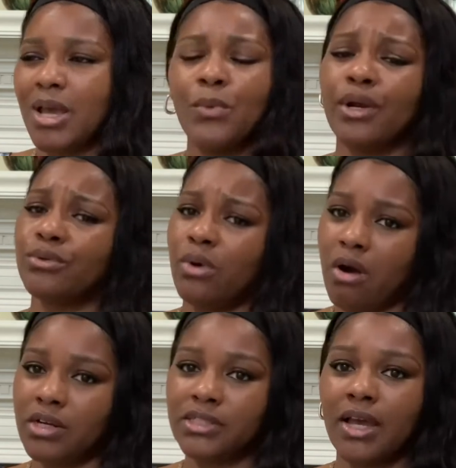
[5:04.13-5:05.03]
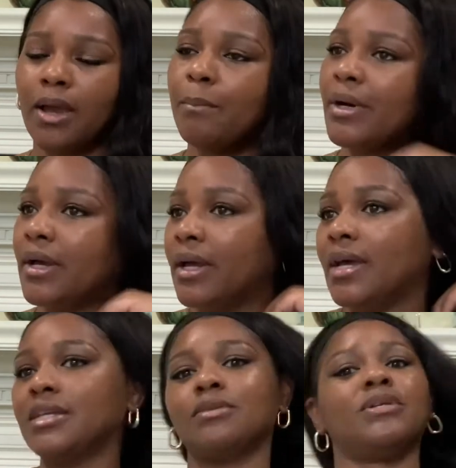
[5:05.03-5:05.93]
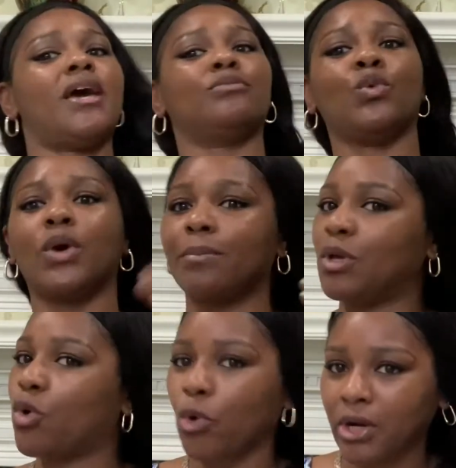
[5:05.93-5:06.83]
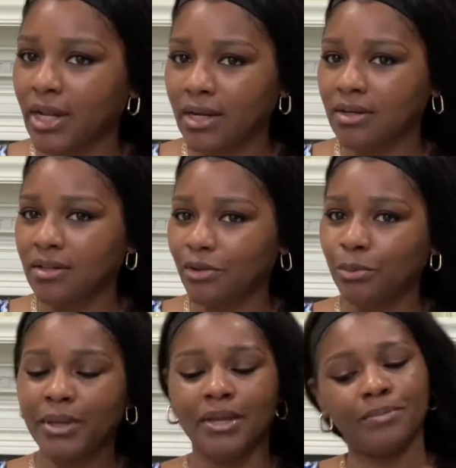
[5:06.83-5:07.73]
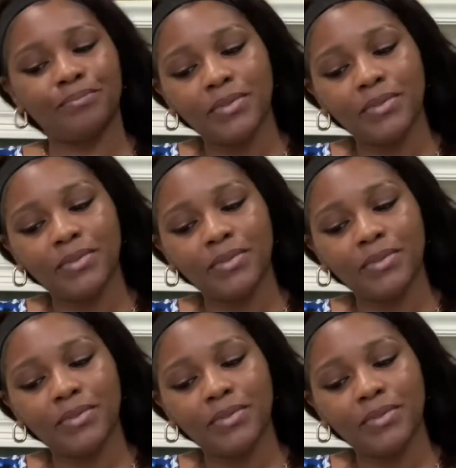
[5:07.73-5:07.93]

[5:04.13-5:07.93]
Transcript: We don't do it all the time, but sometimes we want to be coordinated a little bit.